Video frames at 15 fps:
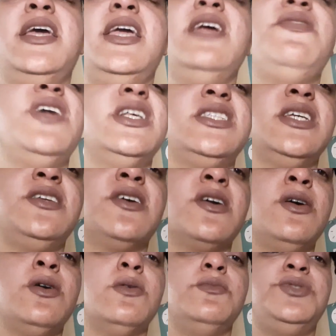if they send her
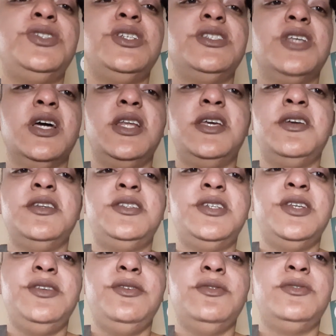home, she's going to
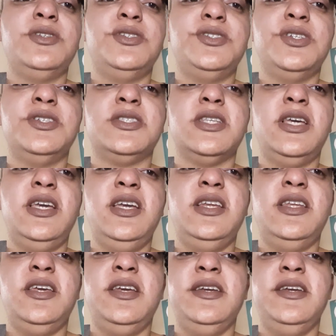continue to just eat